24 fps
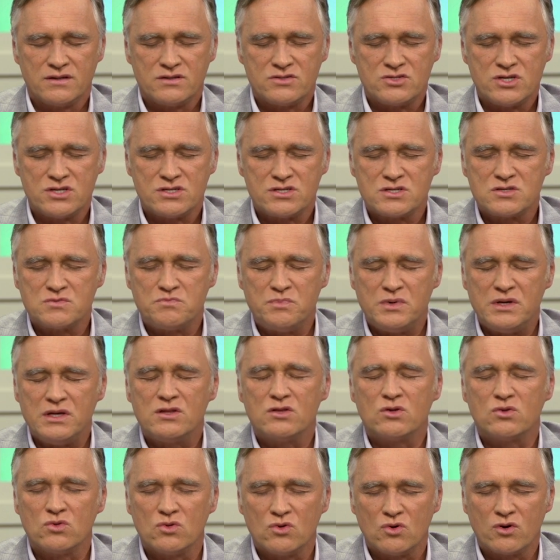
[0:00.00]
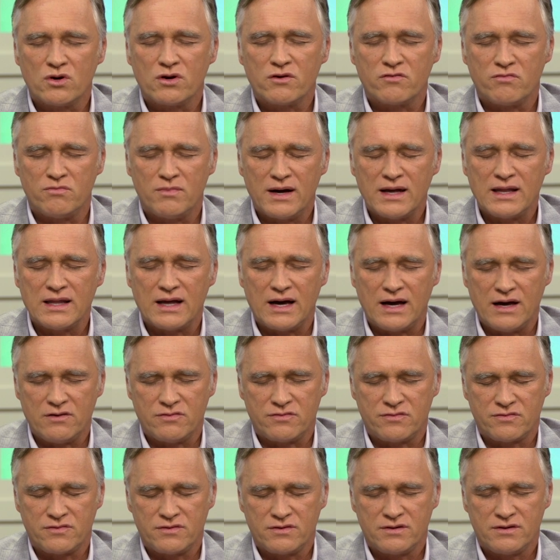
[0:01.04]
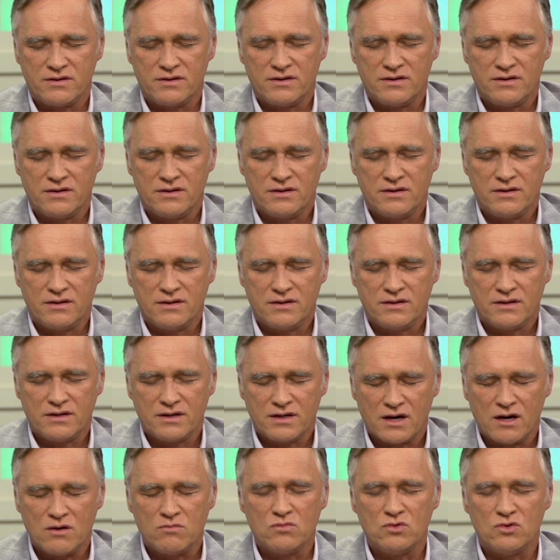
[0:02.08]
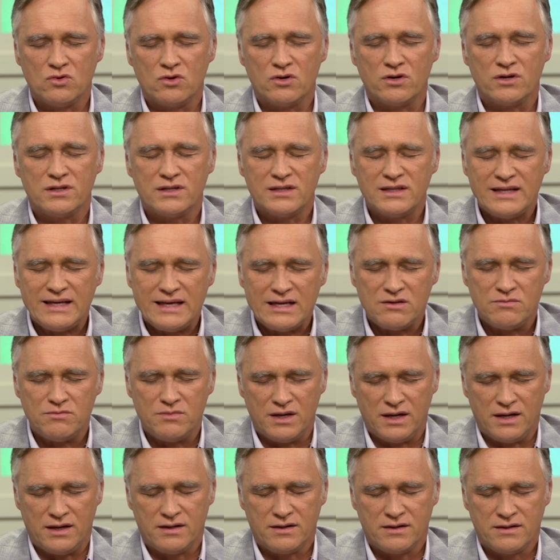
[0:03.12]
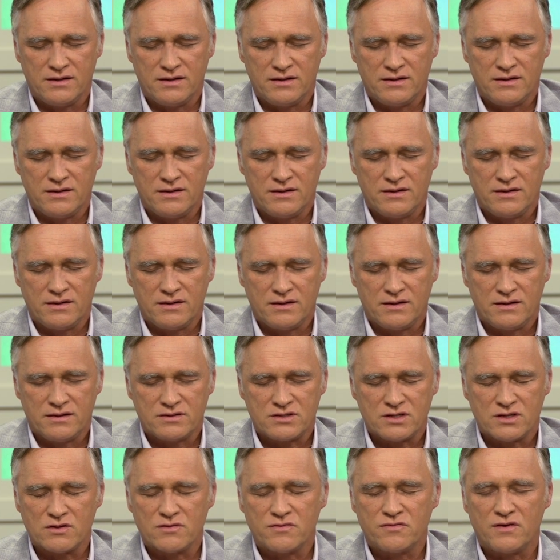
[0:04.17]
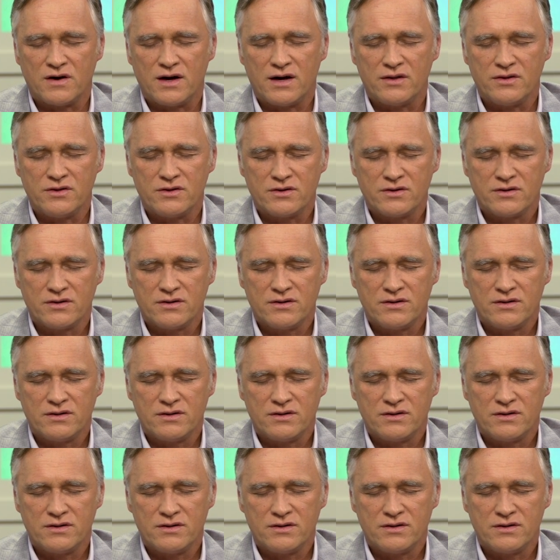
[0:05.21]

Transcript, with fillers: Jesus, be the Lord of my life. Come, Lord, lead me to the Father.